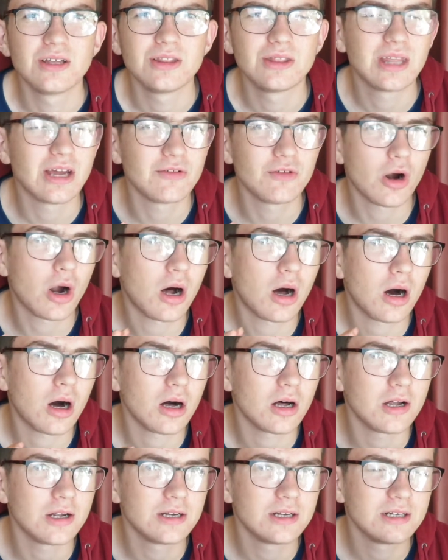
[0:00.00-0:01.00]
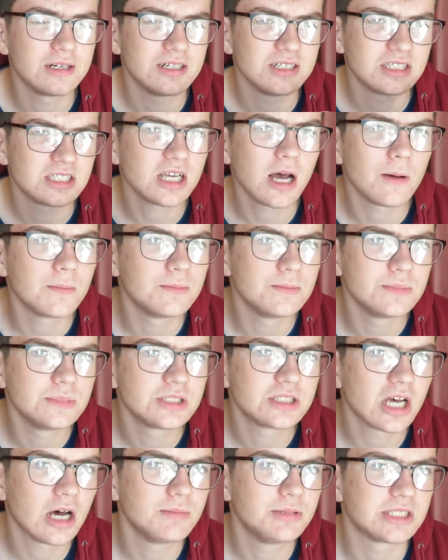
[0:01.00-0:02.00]
there are
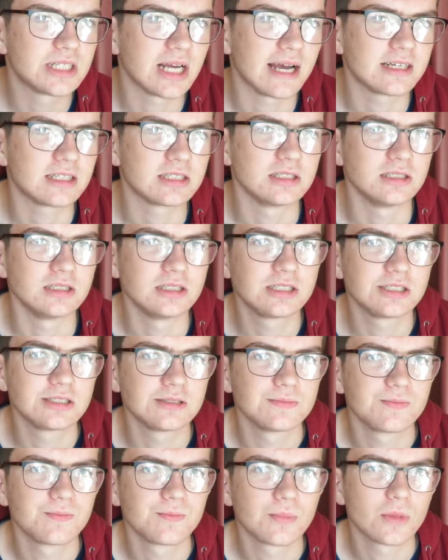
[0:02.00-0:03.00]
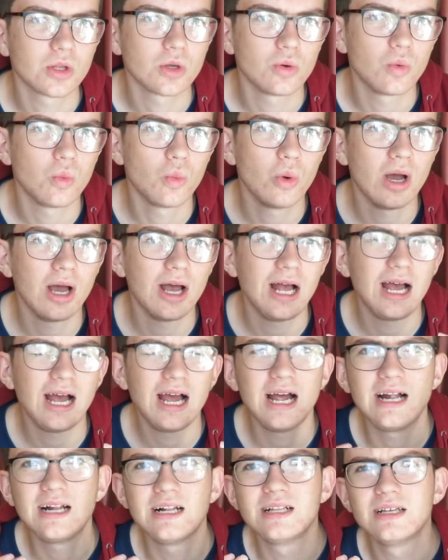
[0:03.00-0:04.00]
subsections
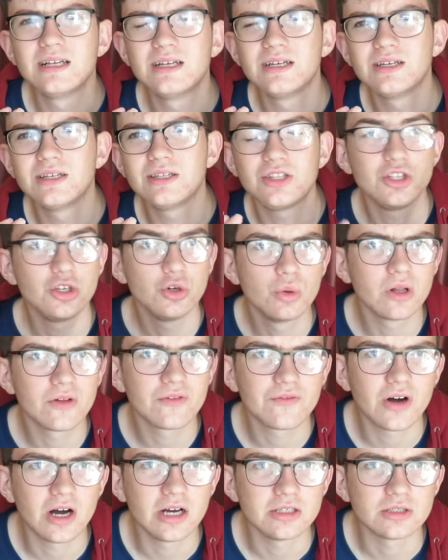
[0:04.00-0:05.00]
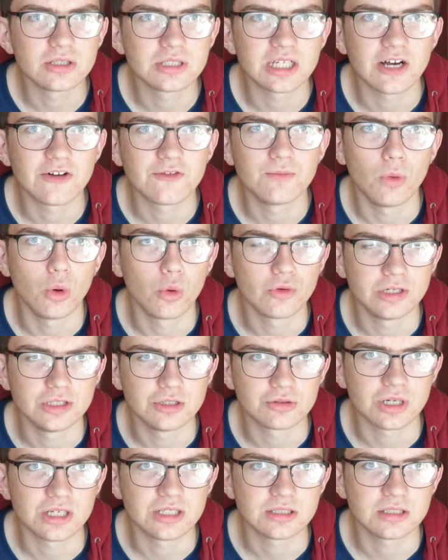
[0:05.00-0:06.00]
where you will find yourself more
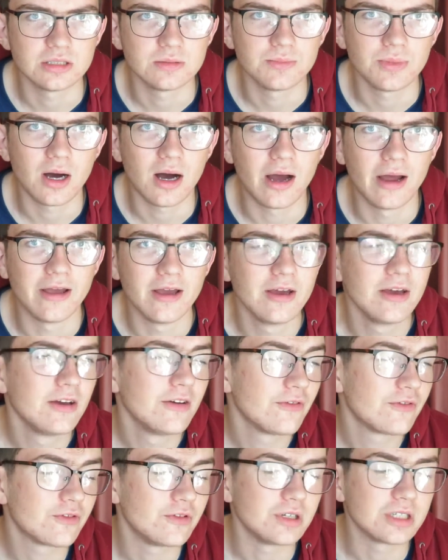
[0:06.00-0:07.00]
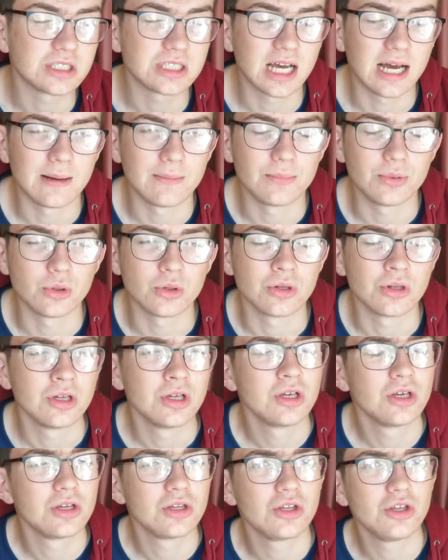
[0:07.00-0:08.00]
interested by. For example,
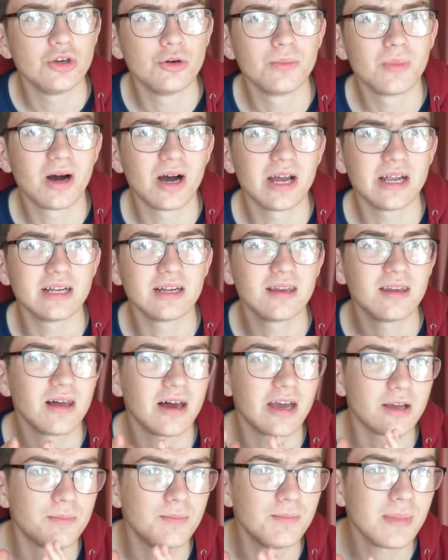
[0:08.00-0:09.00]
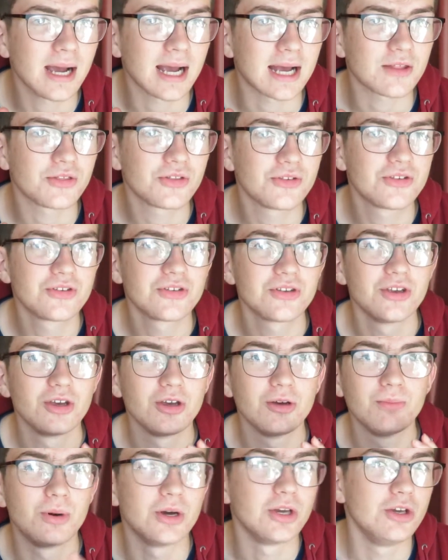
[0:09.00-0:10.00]
you might like maths,
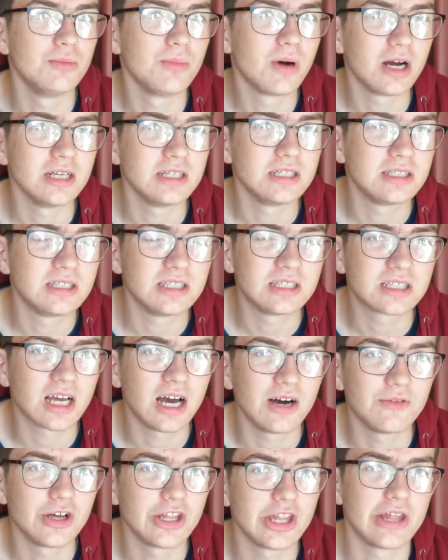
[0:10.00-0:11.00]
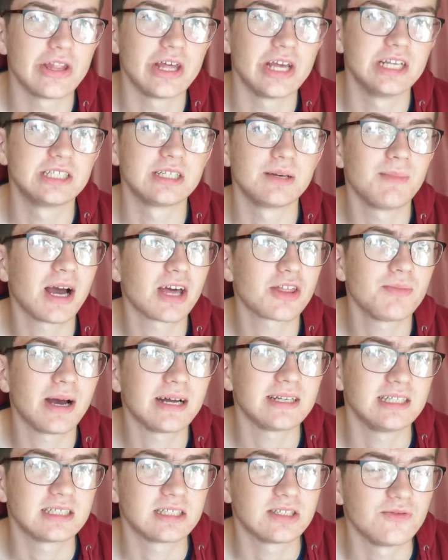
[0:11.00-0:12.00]
but you might discover that there's a
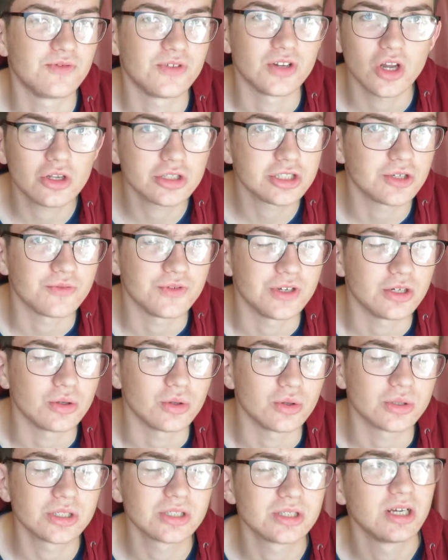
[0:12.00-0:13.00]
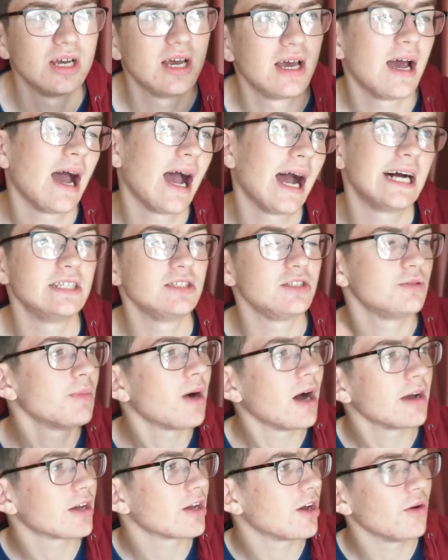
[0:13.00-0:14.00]
mathematics and philosophy course, and you
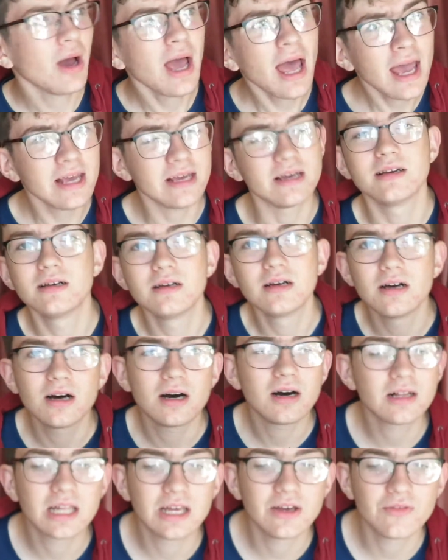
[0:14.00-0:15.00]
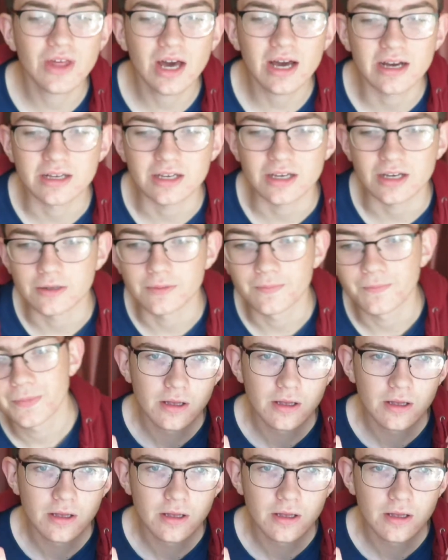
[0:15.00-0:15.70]
might go, hey, I'll give that a go.